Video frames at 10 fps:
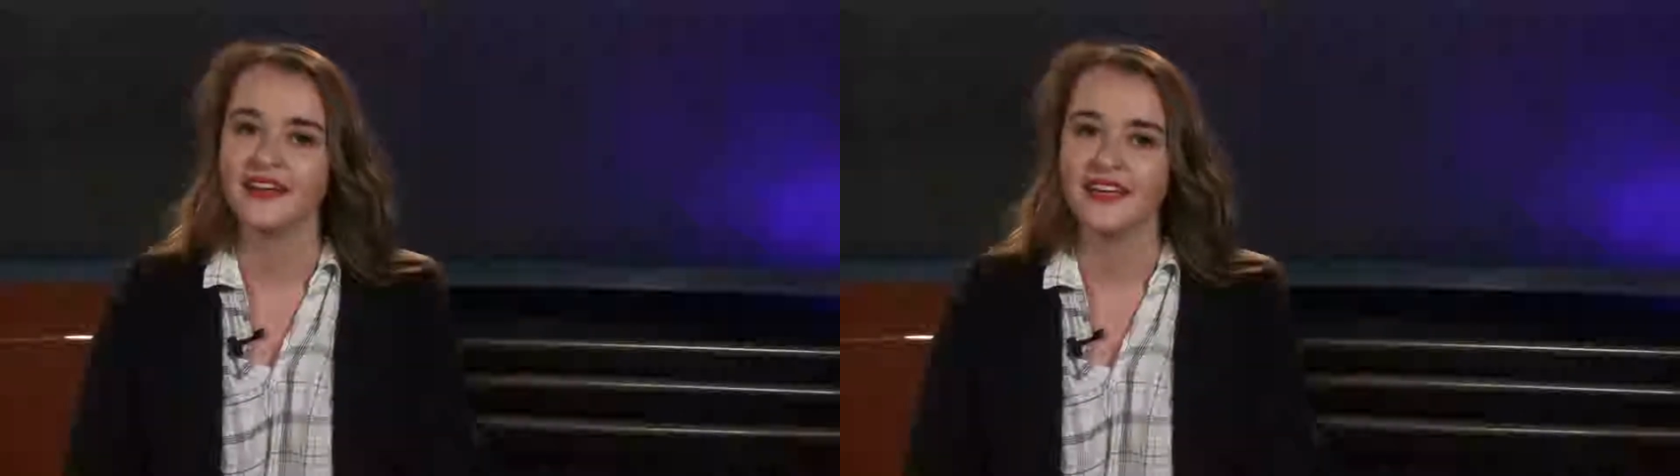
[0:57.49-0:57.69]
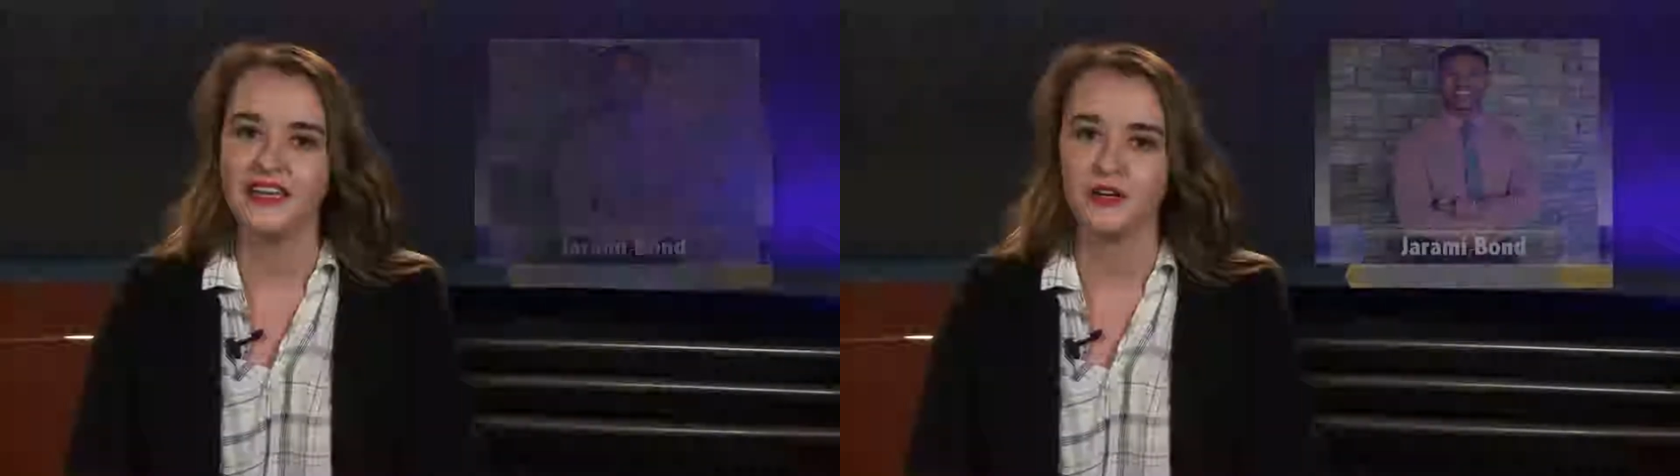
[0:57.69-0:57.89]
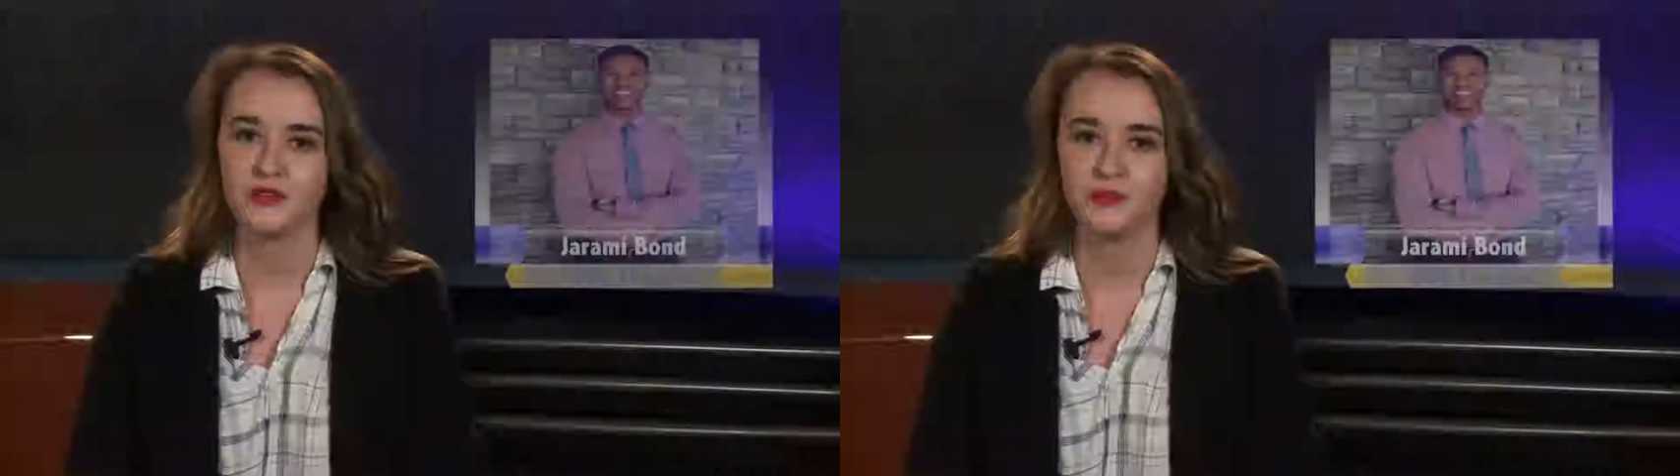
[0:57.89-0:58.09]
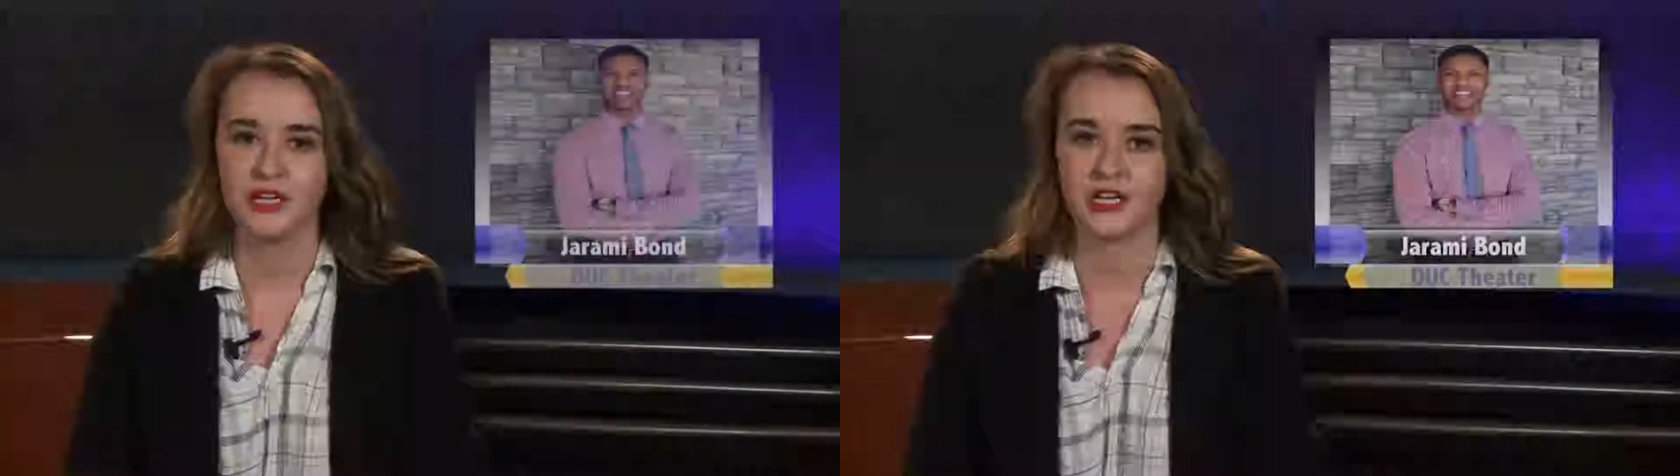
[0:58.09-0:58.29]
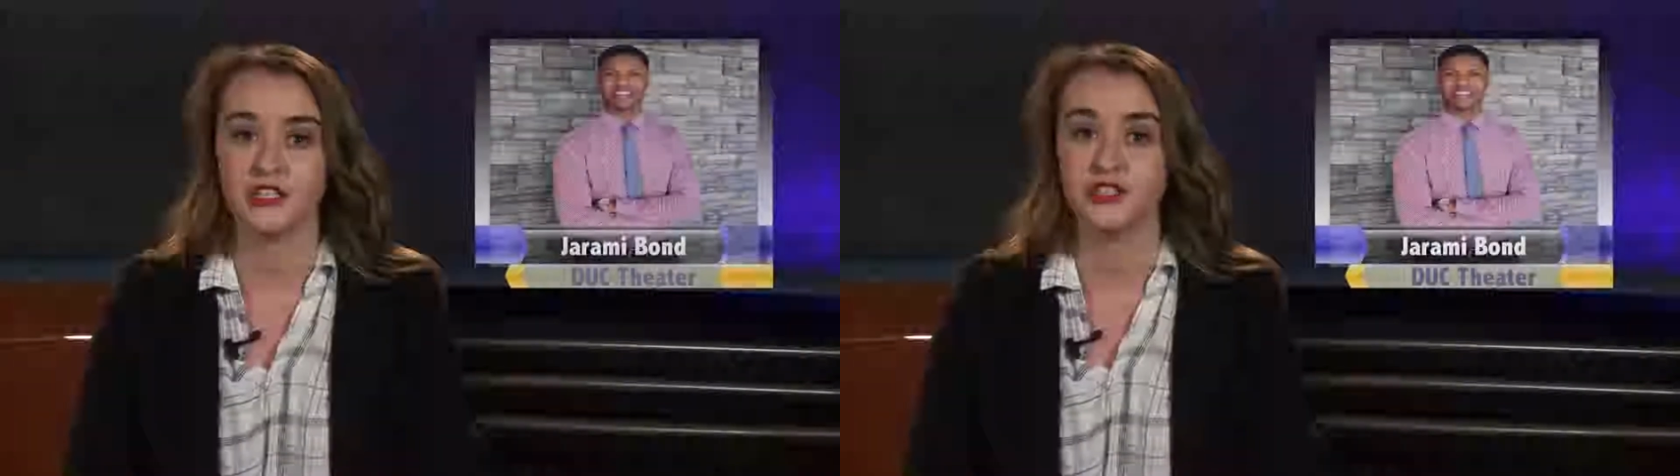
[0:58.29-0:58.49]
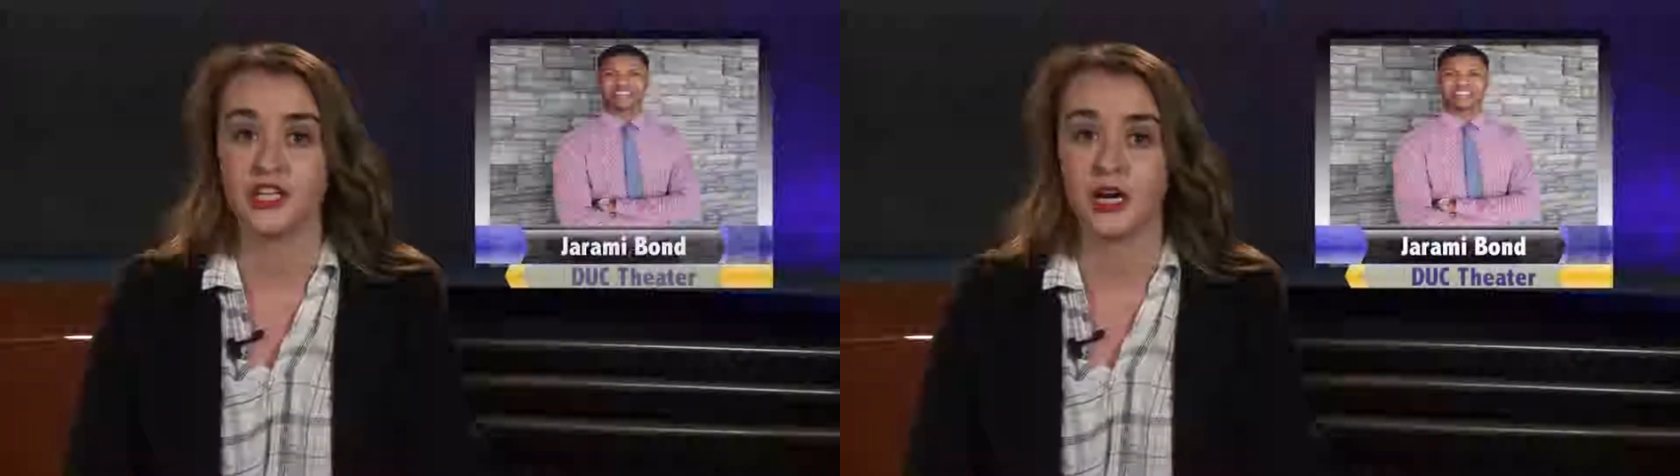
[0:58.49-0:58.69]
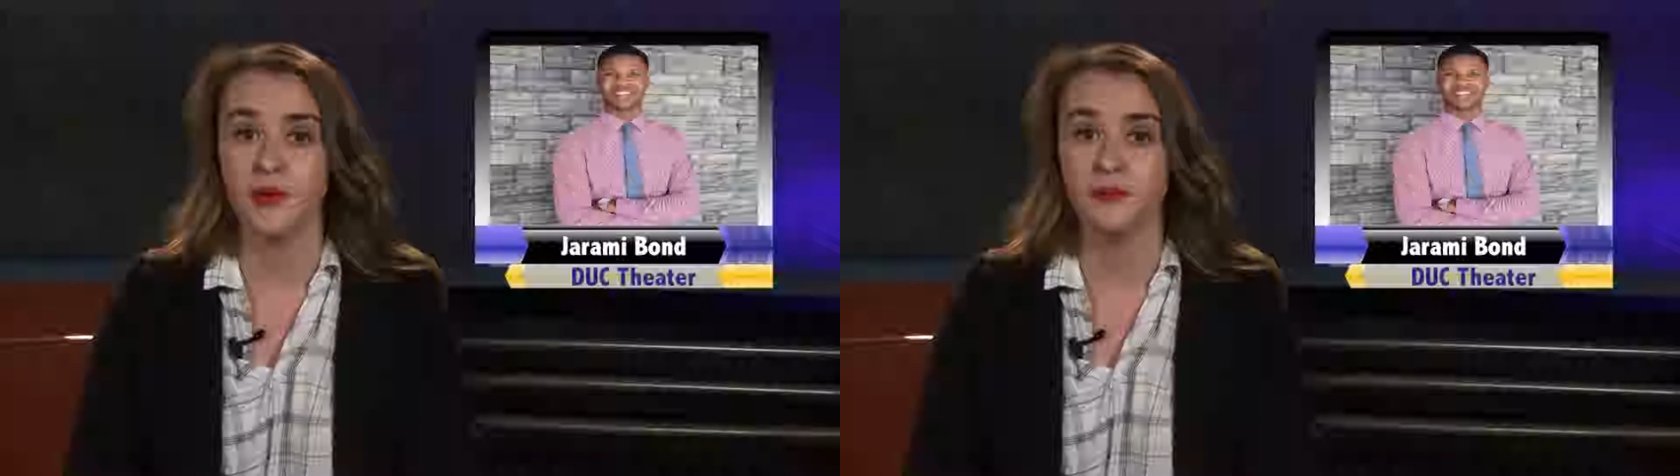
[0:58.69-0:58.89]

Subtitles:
Keynote speaker Jeremy